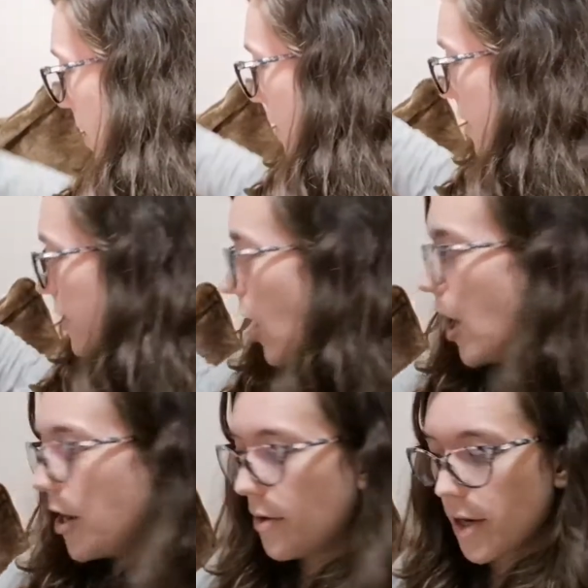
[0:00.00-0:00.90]

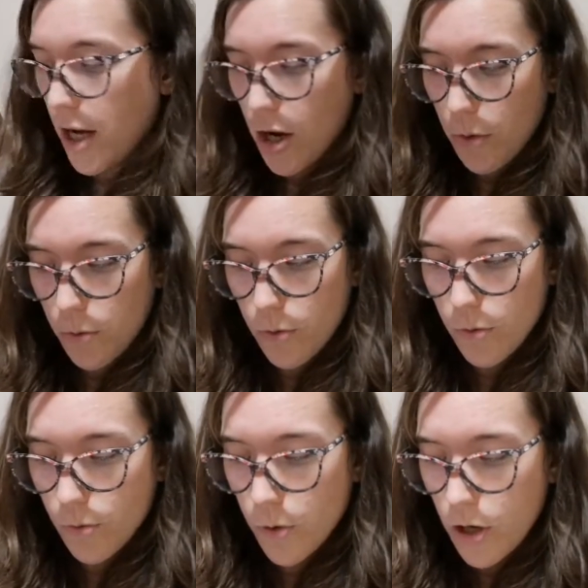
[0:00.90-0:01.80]
So
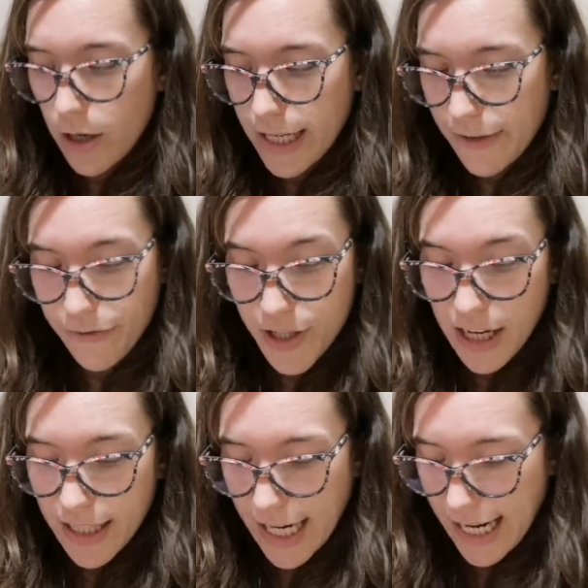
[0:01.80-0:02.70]
what I've
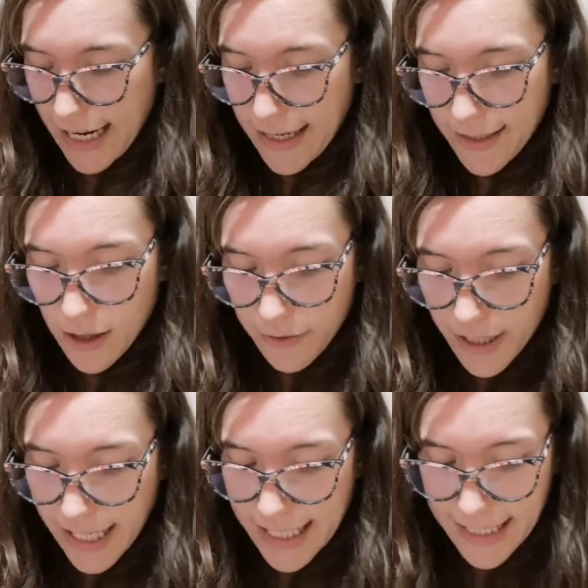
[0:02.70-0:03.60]
done is
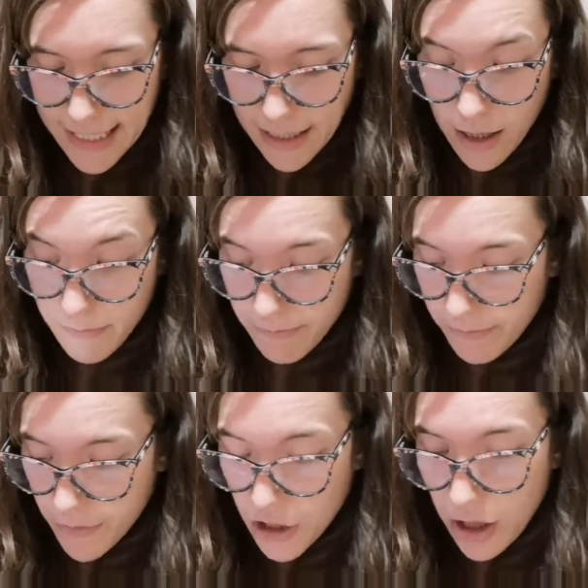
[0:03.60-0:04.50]
I've kitted it.
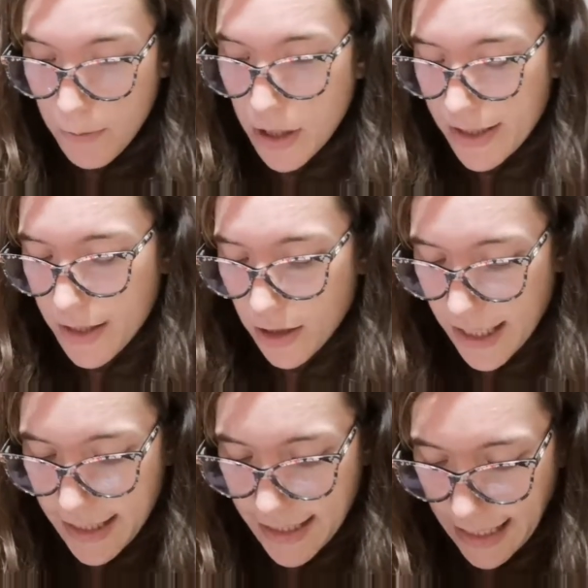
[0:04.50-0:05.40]
I might
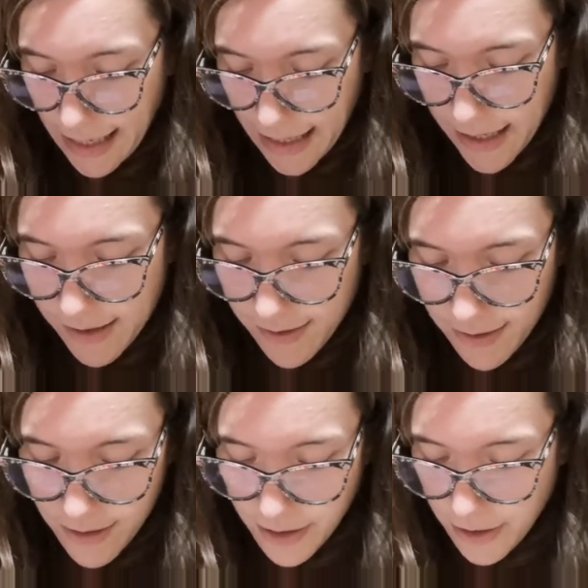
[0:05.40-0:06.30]
start it today.
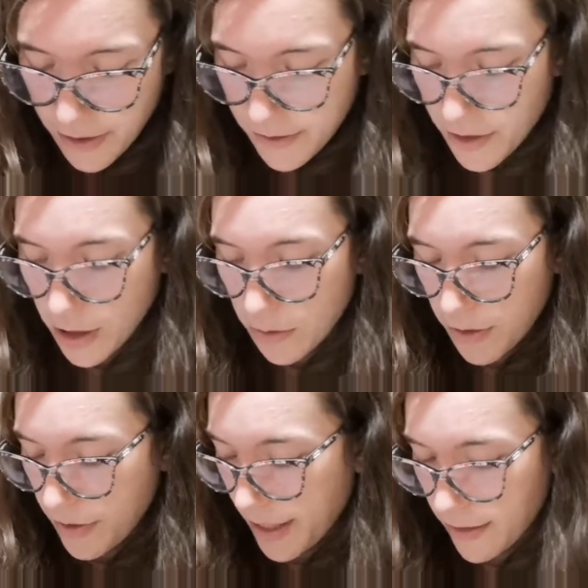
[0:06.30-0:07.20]
I don't know, start all
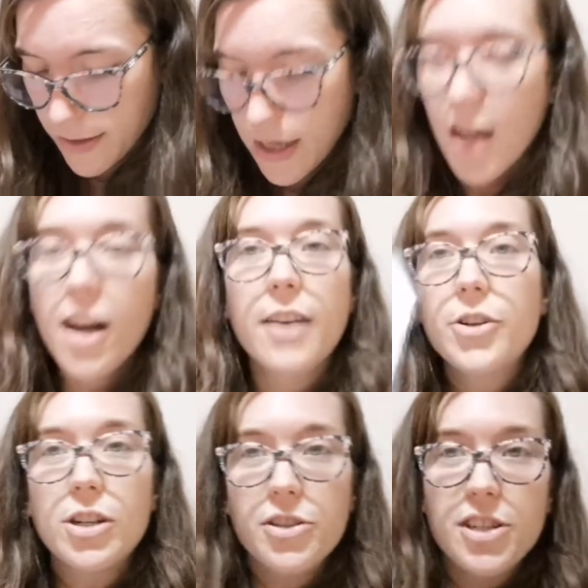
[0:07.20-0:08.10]
the things. I've
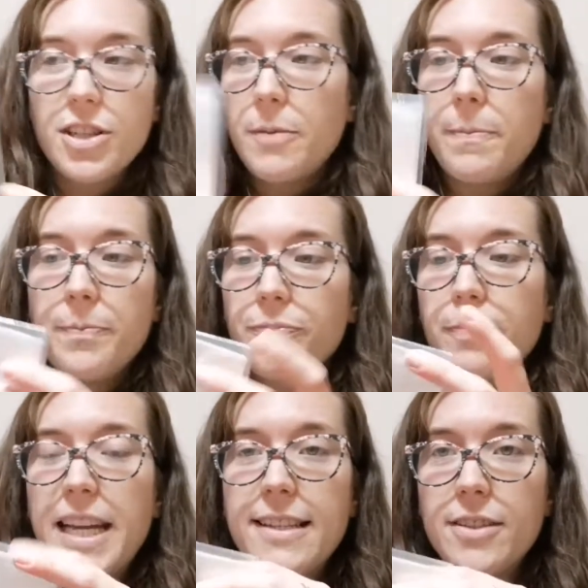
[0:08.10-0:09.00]
got just a
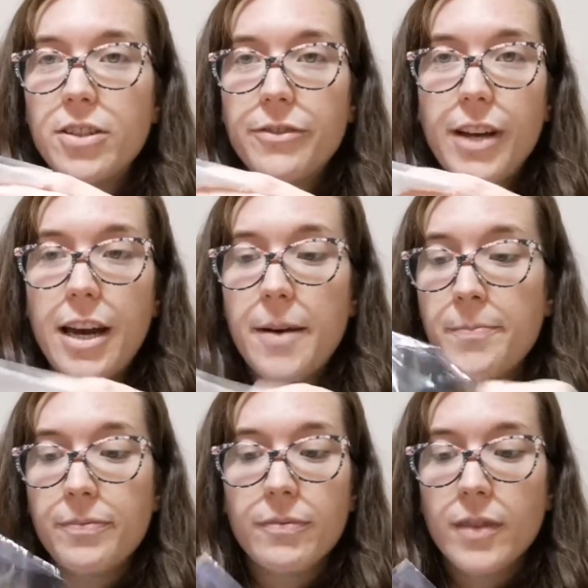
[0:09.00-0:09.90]
piece of
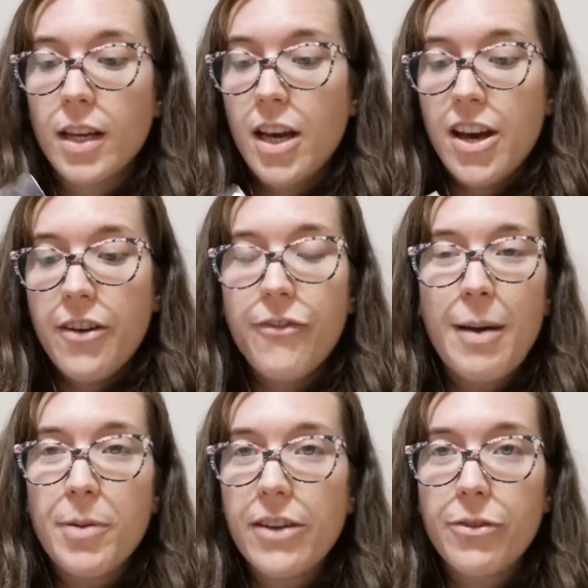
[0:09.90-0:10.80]

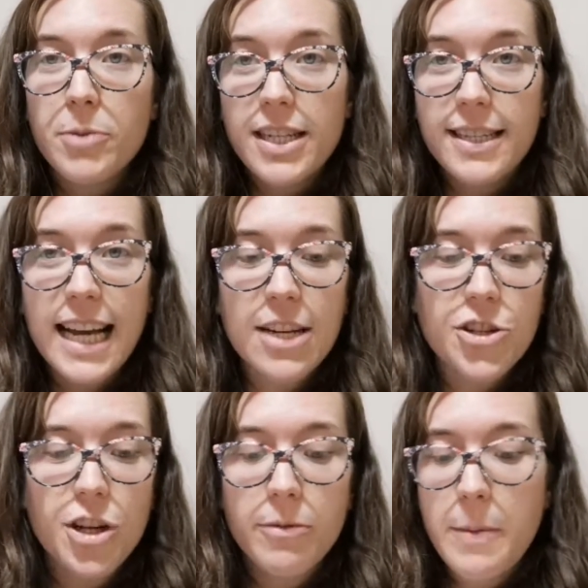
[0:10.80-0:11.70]
fabric from my
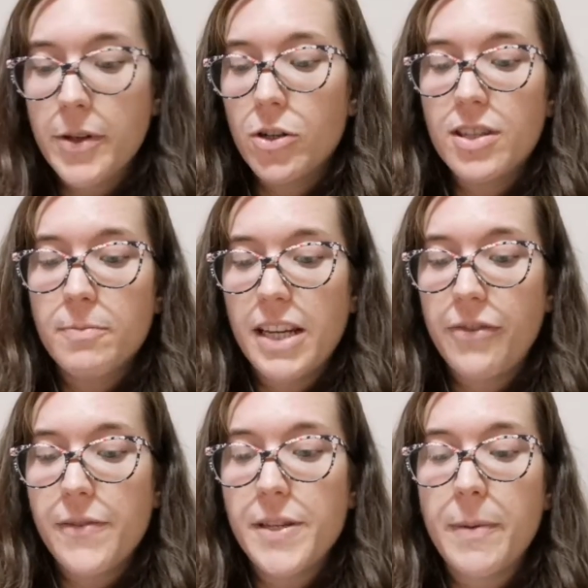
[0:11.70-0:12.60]
stash that I remember cost me
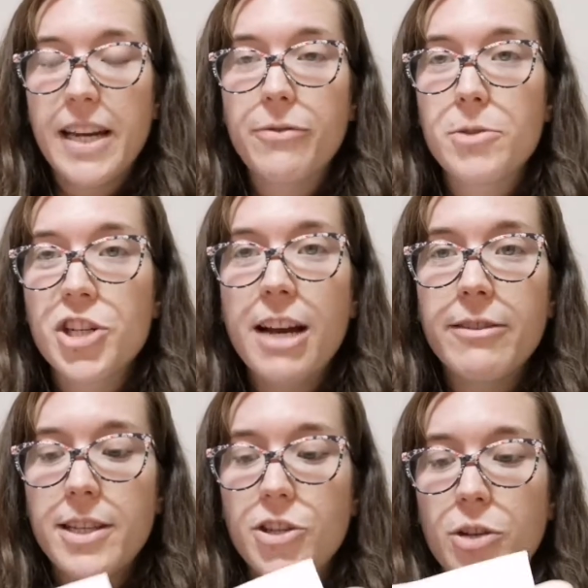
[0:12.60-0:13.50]
50p from the
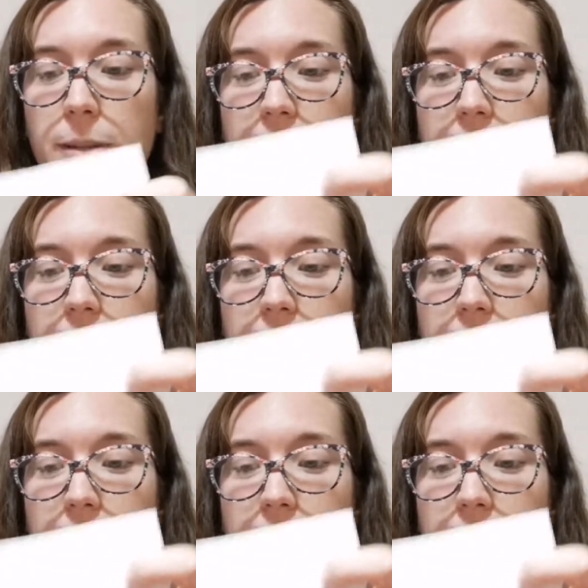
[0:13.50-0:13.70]
charity shop.